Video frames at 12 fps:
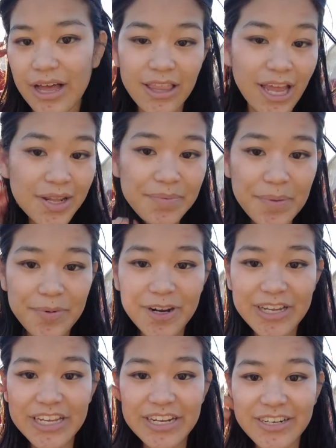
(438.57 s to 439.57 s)
A lot of people
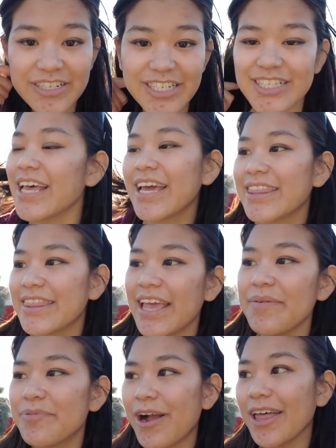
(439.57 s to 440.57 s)
are here just like
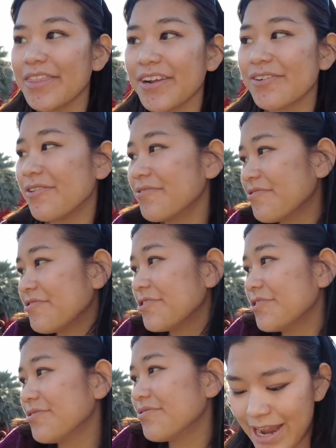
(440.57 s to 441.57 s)
they brought their own
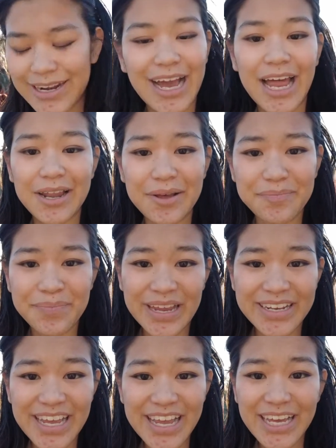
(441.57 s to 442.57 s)
food and got
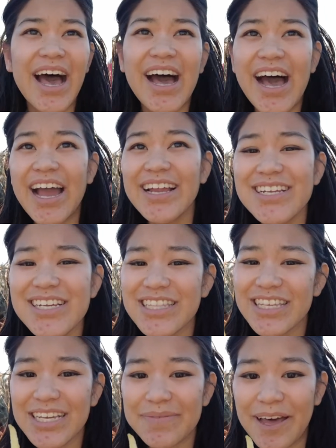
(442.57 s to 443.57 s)
picnic. I
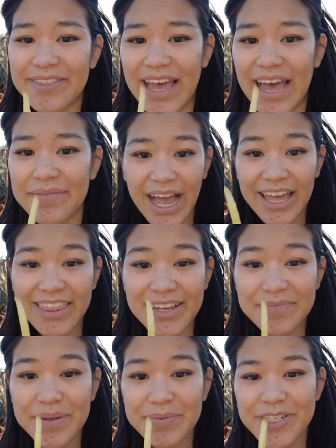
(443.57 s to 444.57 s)
didn't think about that. I
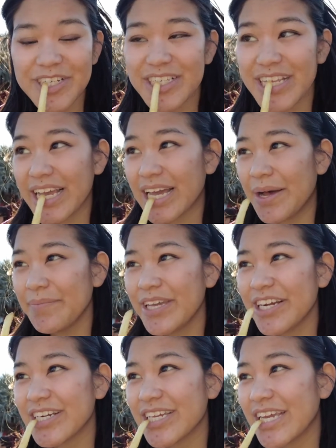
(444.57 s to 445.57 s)
think people just like come
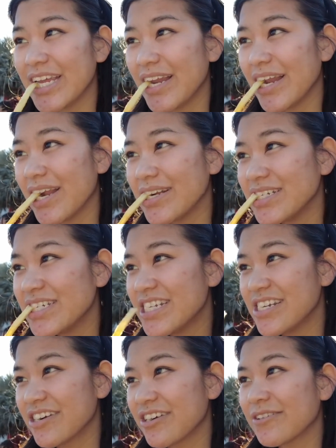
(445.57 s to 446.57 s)
here and eat
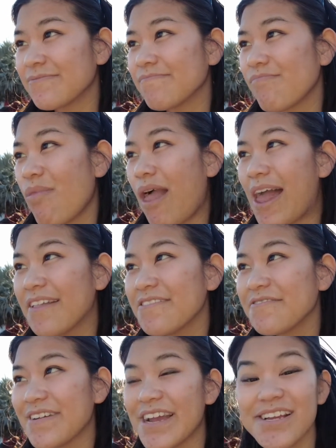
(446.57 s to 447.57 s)
dinner on
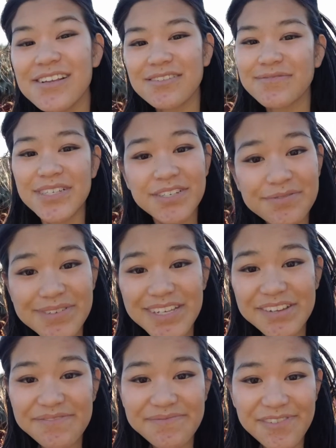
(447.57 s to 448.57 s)
the regular, which is
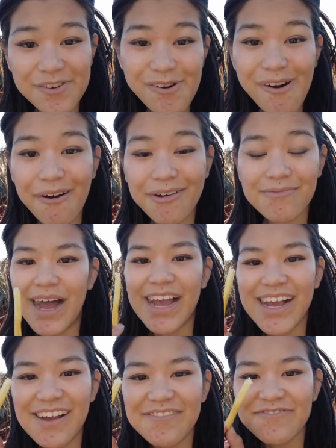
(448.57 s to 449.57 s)
really cool.
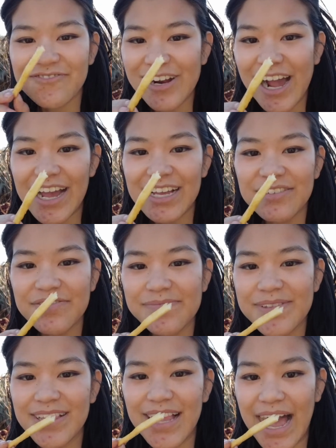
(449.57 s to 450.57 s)
I got fries
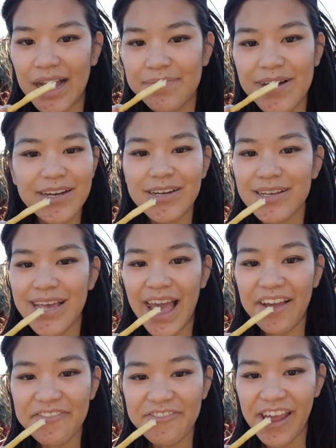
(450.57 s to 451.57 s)
from the LACMA
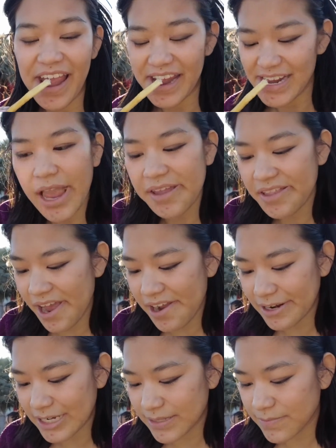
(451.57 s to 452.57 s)
cafe and
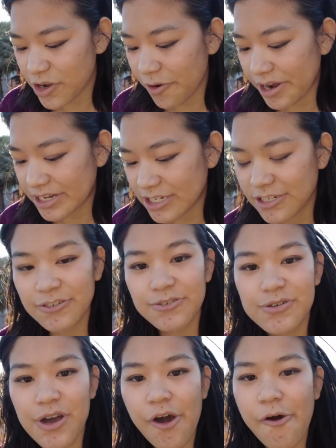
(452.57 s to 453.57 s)
then I'm going
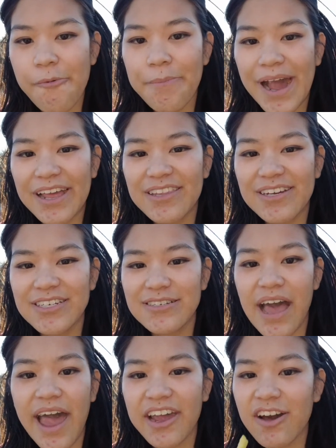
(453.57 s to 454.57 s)
to go by the
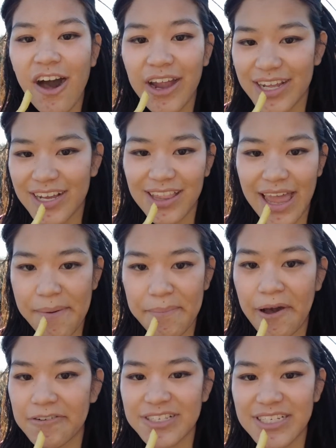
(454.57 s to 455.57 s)
iconic
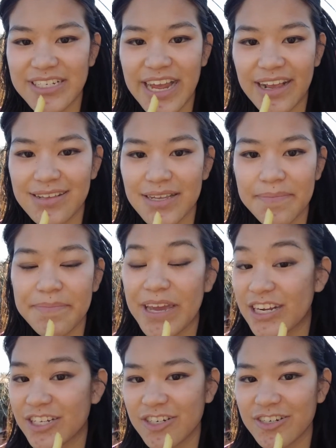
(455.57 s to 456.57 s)
lamppost and take some
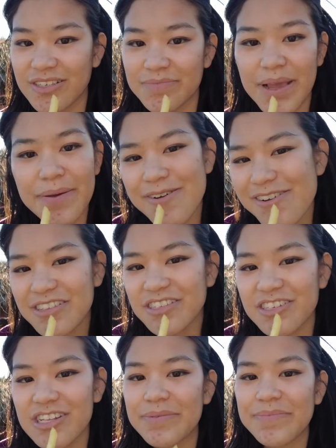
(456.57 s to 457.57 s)
pictures. Maybe I'll
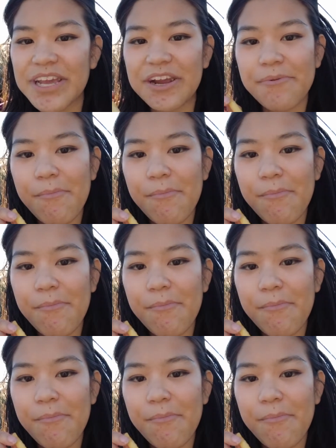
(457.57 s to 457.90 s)
insert them here.